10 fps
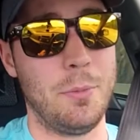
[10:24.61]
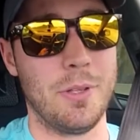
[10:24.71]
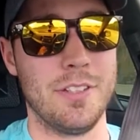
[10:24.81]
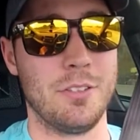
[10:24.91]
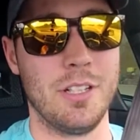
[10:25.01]

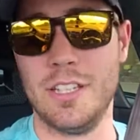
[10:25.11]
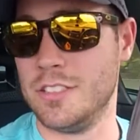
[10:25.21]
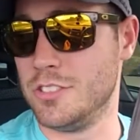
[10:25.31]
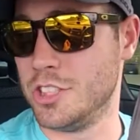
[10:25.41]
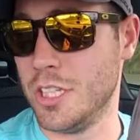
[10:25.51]
but they're really
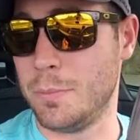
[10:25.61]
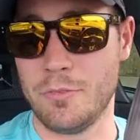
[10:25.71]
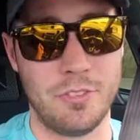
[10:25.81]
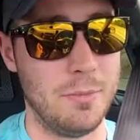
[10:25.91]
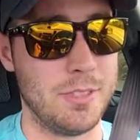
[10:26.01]
cheap
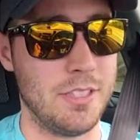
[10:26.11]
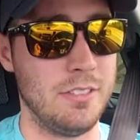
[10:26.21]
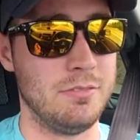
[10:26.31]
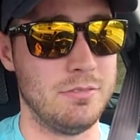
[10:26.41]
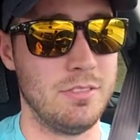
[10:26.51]
and flimsy
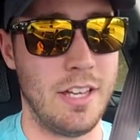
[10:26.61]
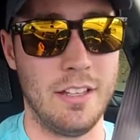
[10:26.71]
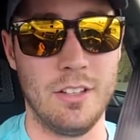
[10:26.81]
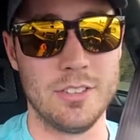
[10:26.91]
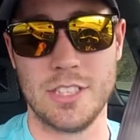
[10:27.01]

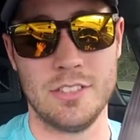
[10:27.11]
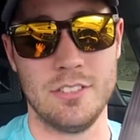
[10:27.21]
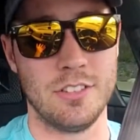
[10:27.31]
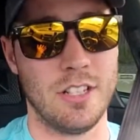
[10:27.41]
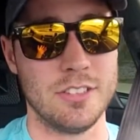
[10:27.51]
halos. They're
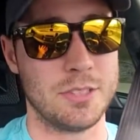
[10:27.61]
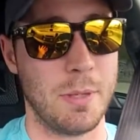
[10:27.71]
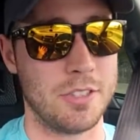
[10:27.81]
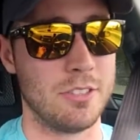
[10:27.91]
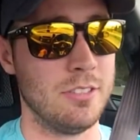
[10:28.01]
nothing
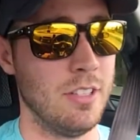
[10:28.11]
special.